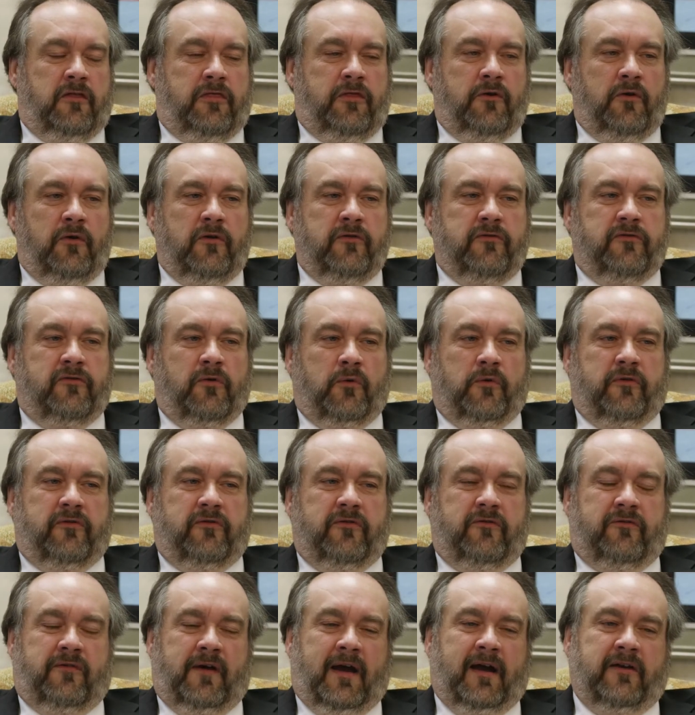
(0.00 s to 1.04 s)
third source
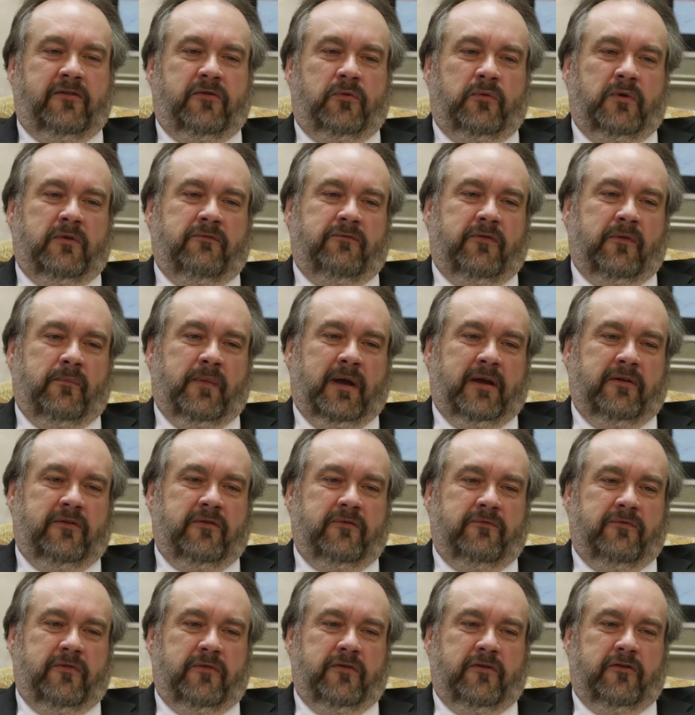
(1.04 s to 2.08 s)
of factual
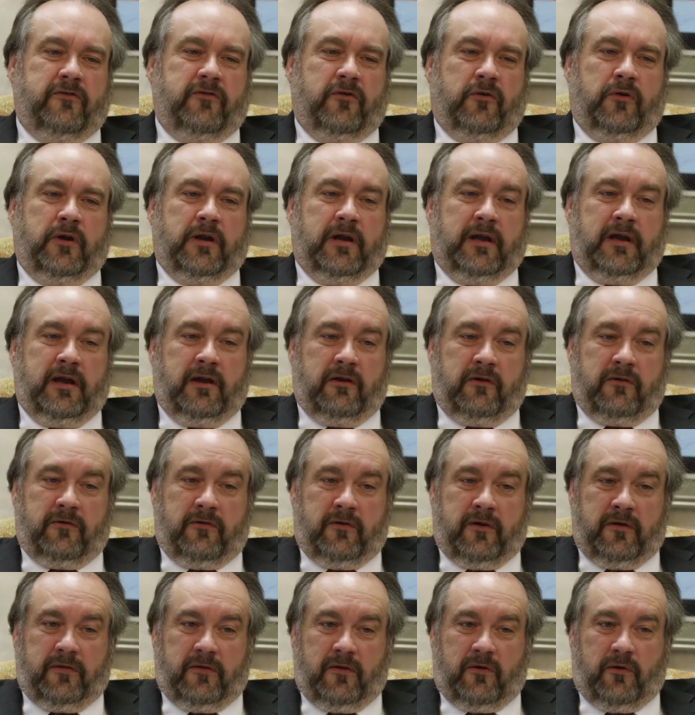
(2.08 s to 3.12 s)
information for the jury to hear
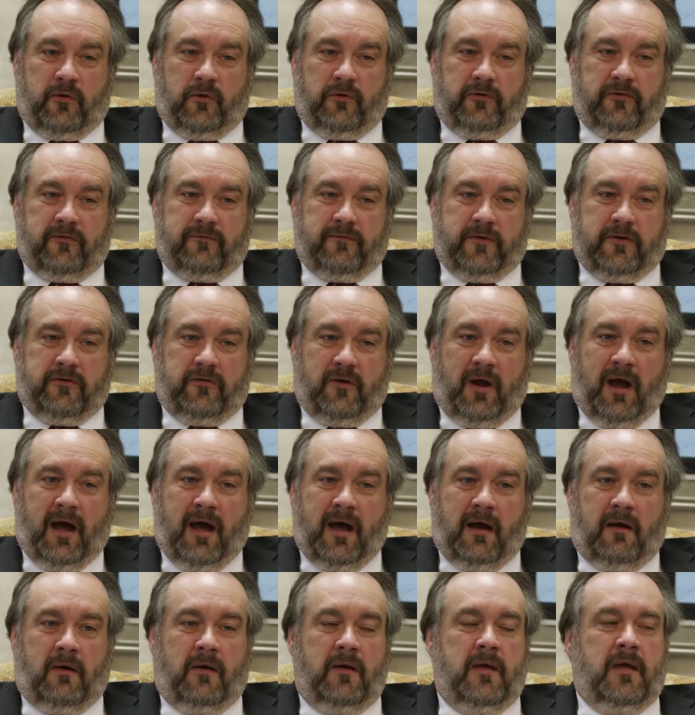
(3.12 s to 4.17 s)
during the course of the
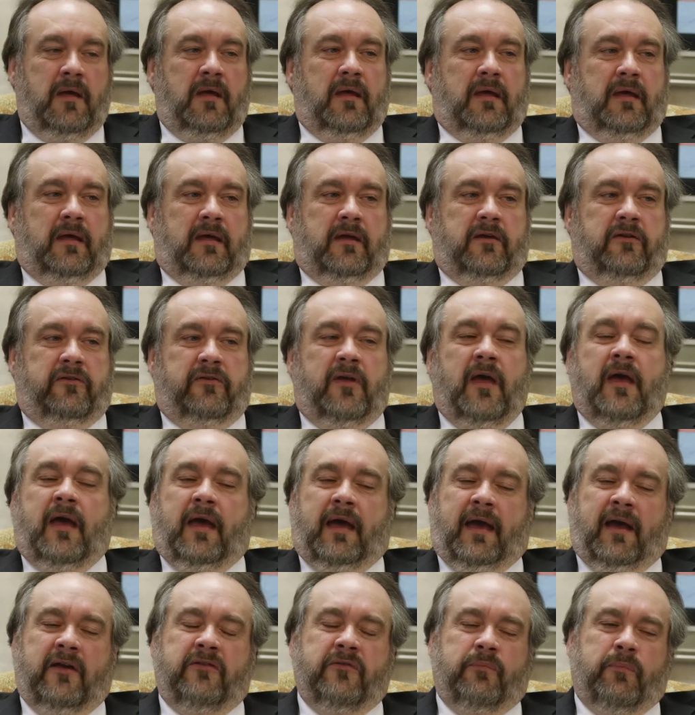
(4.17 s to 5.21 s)
trial is
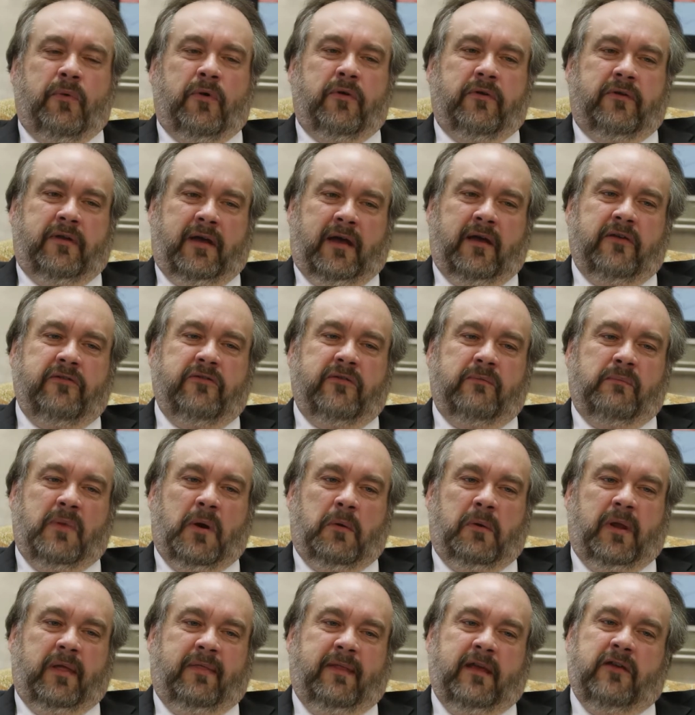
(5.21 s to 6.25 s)
expert
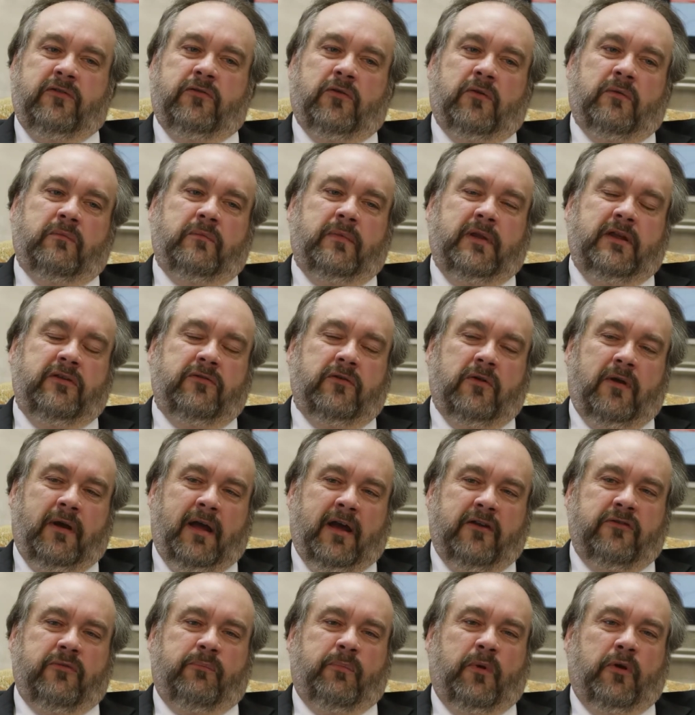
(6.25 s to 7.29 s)
testimony. These are
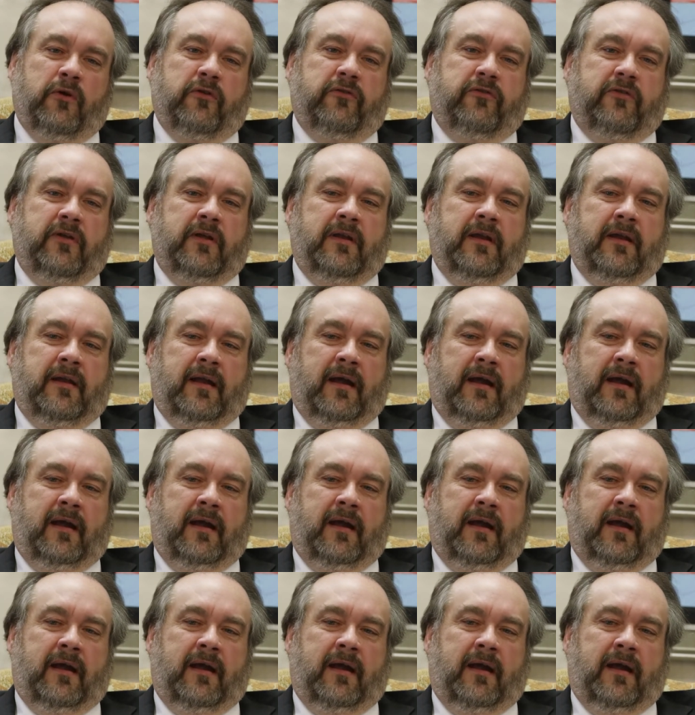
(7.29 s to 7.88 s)
experts in an